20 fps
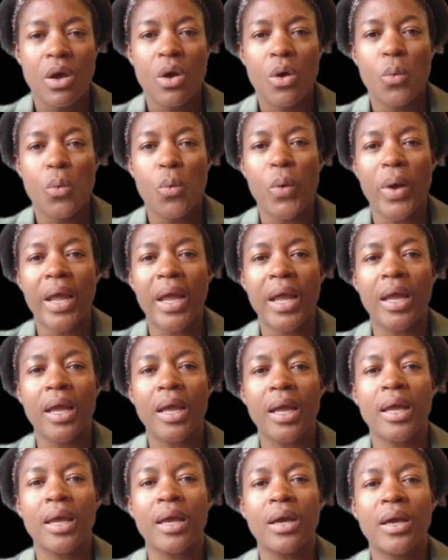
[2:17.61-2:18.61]

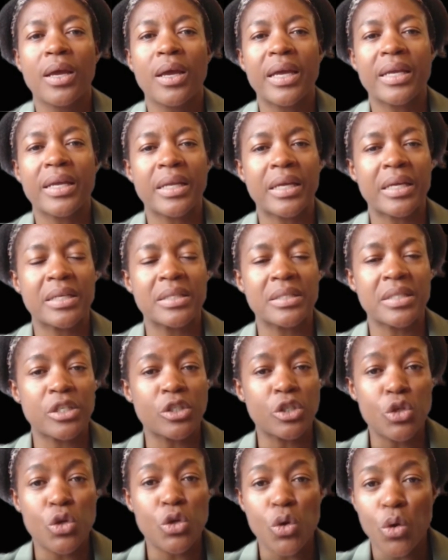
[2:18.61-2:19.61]
where it is a
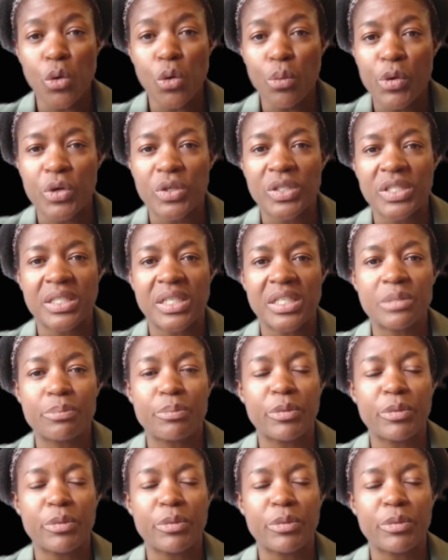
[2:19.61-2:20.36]
slow process,